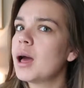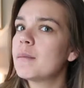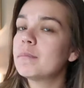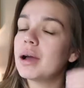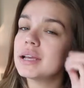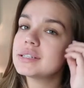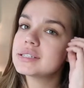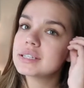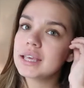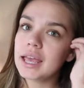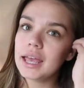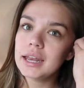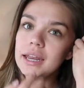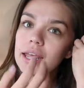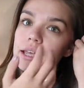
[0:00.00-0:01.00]
My
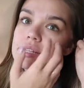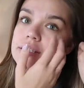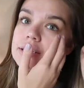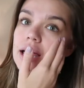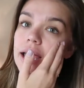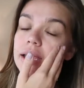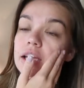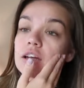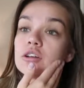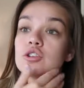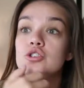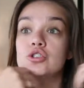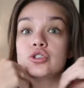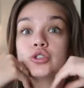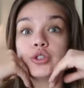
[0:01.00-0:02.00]
skin is like
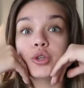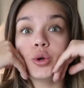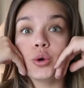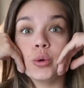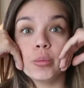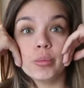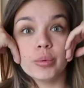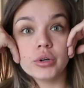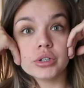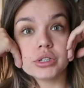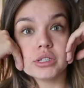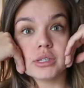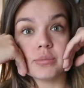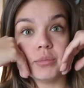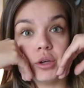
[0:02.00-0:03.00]
super
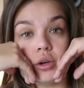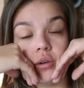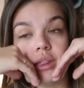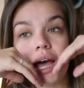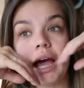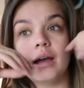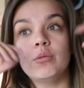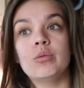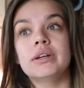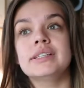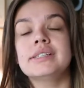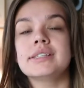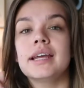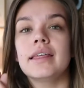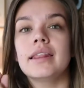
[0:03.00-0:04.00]
smooth. I
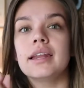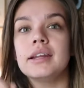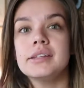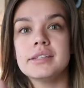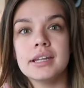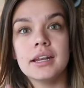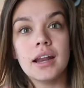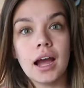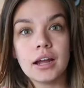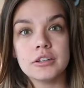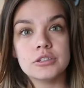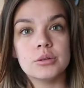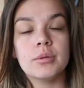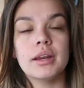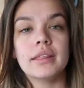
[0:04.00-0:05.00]
would say that it did not
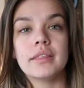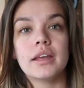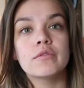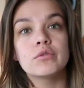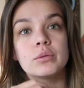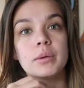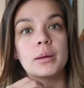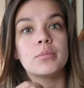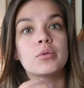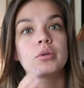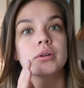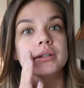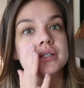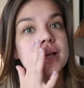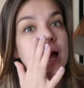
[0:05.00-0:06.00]
do anything for my
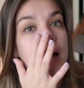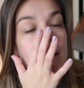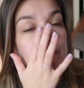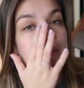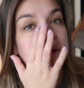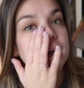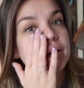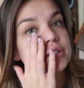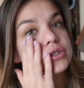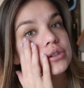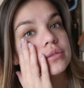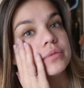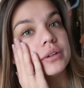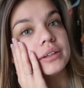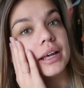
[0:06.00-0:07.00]
pores, but I
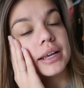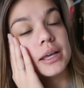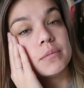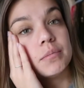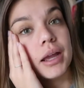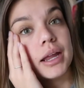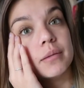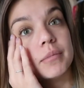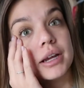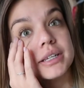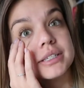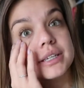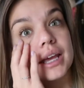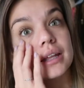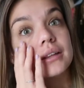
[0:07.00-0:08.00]
do feel like it made my
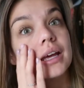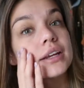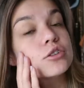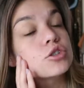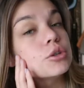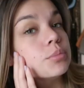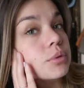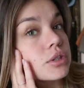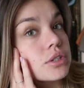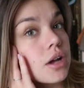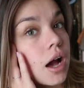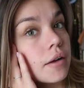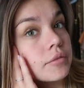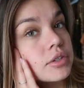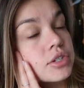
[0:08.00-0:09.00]
skin like super
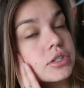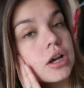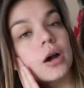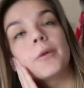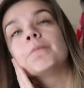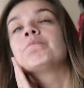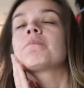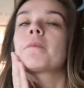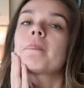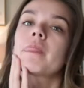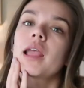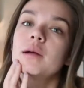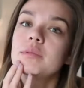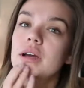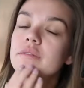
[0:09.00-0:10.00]
soft. So
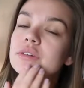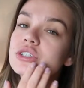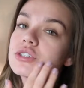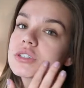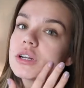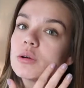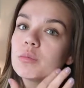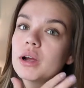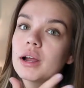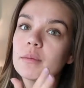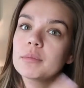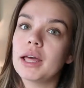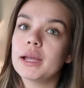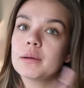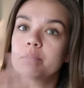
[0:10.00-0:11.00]
I'm definitely just going to wear
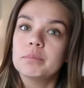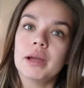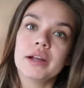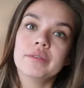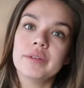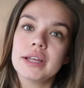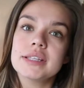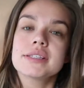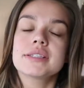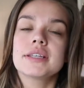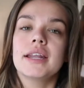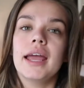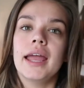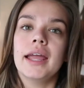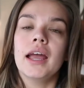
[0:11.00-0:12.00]
them like barefaced
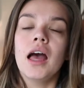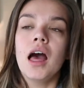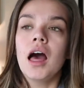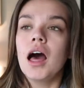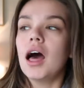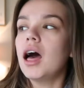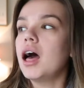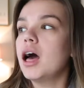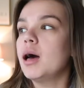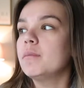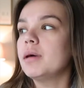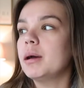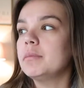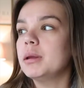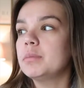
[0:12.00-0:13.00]
today.
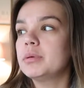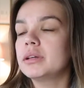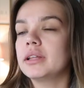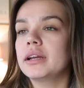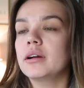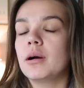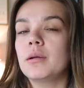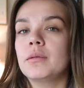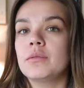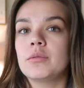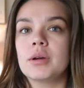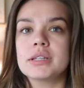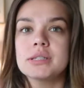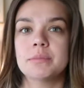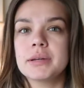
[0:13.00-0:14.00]
Um, I'm going to put like on the
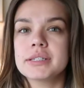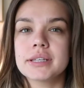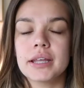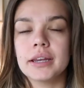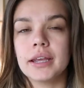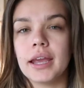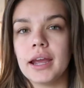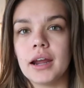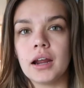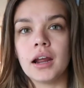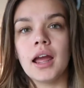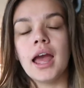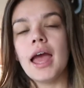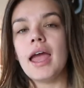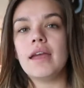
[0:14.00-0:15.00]
rest of my skincare
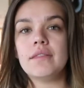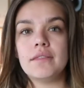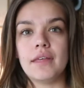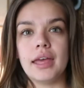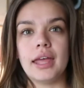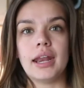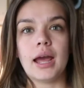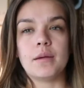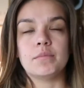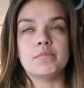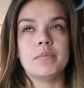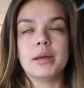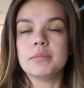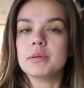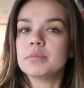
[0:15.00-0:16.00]
and then I
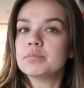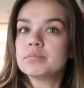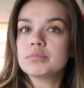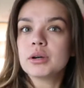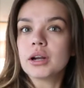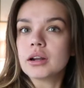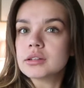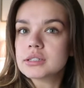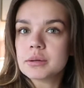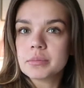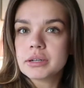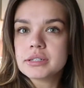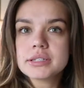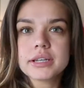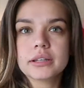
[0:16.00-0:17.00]
maybe put on some
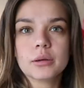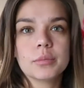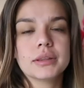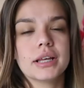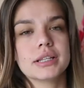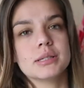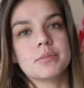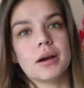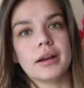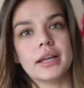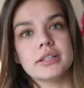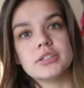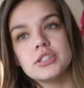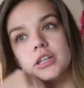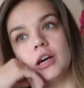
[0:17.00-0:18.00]
concealer, but that's about
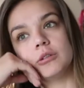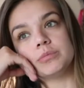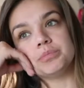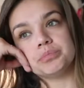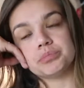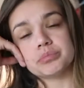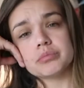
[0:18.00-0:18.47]
it. So